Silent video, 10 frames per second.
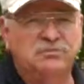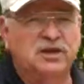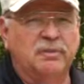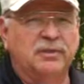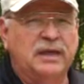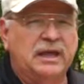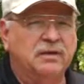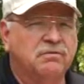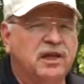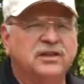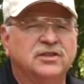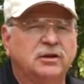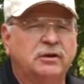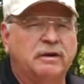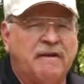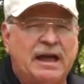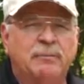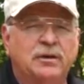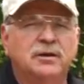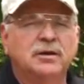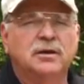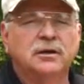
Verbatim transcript: some of the things that have happened